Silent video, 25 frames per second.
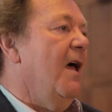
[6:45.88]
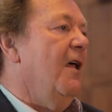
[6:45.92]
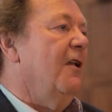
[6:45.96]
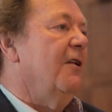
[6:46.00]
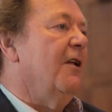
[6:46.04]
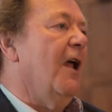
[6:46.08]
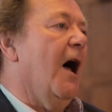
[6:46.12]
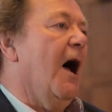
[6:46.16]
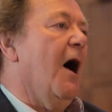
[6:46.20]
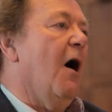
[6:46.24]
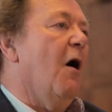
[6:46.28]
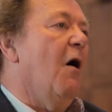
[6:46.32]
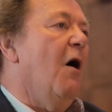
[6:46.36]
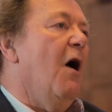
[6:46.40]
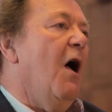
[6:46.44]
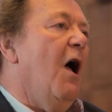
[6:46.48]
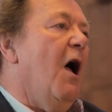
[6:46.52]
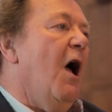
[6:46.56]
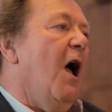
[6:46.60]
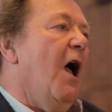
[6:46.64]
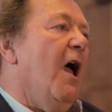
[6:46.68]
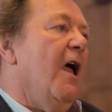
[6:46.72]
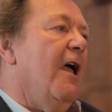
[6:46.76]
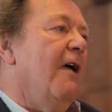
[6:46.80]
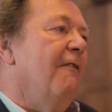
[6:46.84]
Now,
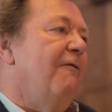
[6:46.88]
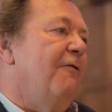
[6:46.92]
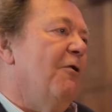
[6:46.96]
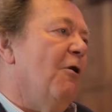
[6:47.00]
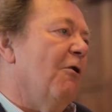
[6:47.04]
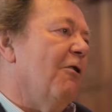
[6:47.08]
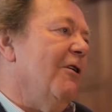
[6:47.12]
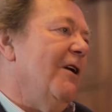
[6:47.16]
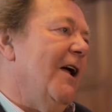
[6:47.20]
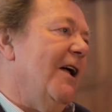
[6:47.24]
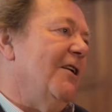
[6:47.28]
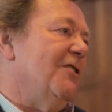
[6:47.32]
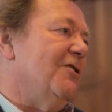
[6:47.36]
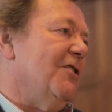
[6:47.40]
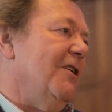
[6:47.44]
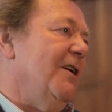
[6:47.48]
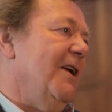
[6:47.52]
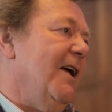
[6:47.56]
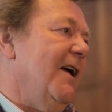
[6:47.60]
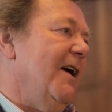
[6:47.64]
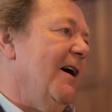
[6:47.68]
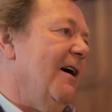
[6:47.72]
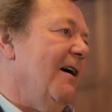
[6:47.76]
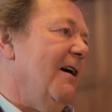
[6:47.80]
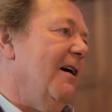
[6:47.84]
if you're an
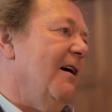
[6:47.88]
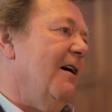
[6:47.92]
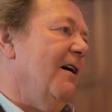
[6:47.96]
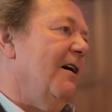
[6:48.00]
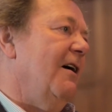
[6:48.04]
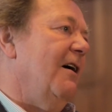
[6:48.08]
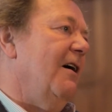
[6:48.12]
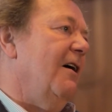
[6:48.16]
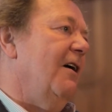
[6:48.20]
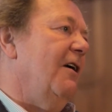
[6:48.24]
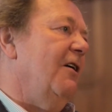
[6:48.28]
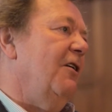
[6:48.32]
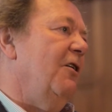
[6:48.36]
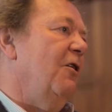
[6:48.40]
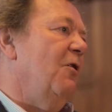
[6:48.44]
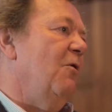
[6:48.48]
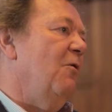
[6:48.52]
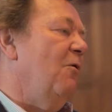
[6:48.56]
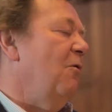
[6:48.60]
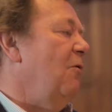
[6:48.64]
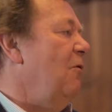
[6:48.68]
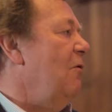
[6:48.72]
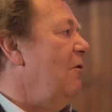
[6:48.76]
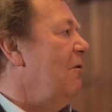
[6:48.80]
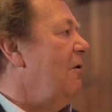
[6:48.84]
engineer,
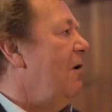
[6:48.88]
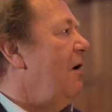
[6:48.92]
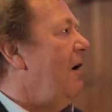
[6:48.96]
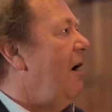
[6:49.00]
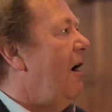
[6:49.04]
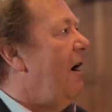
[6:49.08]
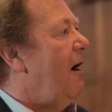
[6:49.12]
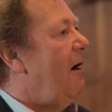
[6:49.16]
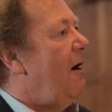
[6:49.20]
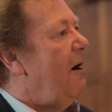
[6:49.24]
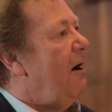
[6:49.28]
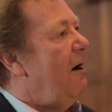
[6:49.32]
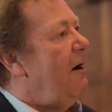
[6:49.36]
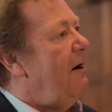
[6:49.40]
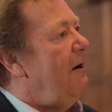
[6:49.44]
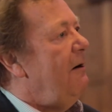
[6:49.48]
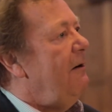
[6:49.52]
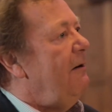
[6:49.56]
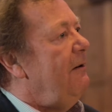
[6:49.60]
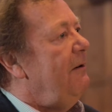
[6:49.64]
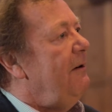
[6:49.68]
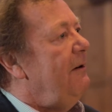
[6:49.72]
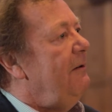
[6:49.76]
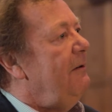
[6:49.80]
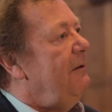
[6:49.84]
you are
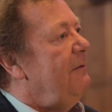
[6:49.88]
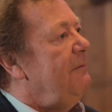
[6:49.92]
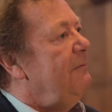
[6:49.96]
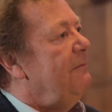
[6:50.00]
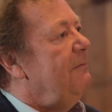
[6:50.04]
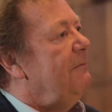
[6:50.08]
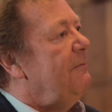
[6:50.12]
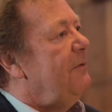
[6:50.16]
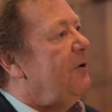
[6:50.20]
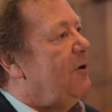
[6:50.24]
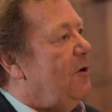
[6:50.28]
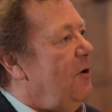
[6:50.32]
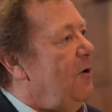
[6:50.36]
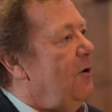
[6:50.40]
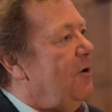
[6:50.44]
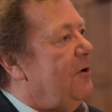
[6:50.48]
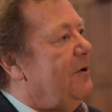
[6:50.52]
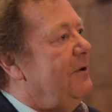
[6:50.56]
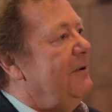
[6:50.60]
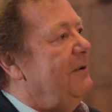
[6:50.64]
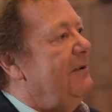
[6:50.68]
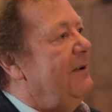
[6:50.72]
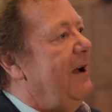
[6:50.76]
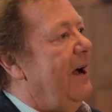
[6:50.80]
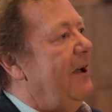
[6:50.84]

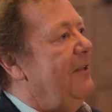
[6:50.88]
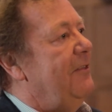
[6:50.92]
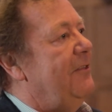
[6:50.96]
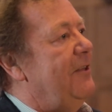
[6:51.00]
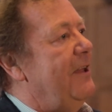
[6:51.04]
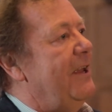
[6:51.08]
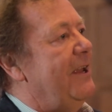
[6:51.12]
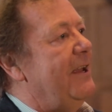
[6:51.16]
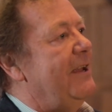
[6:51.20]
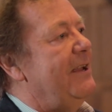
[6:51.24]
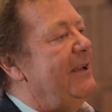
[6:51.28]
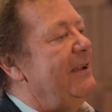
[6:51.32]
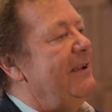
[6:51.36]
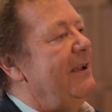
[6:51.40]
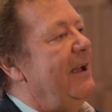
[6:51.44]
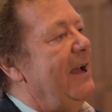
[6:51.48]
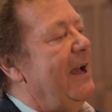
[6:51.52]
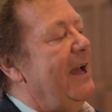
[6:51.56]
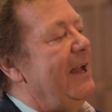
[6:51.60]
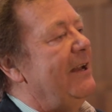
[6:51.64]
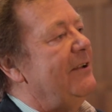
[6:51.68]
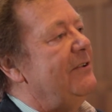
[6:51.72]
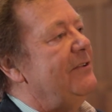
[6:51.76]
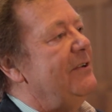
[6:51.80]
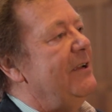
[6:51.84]
good, I think,
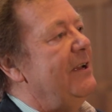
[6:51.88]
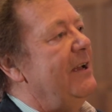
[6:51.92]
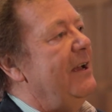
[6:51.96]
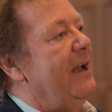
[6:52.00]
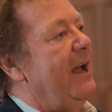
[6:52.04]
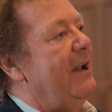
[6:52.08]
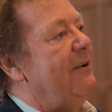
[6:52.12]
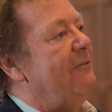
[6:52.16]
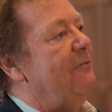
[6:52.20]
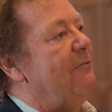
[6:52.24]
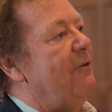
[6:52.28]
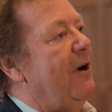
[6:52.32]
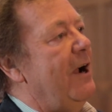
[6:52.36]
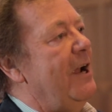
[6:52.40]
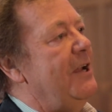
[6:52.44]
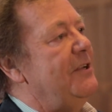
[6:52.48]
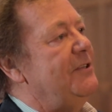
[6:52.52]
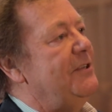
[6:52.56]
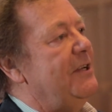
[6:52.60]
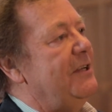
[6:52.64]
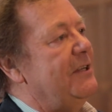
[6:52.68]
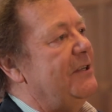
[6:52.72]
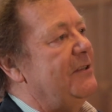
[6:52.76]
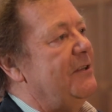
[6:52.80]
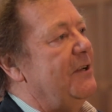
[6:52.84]
at
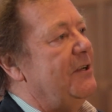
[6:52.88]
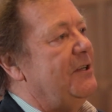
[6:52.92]
rising to the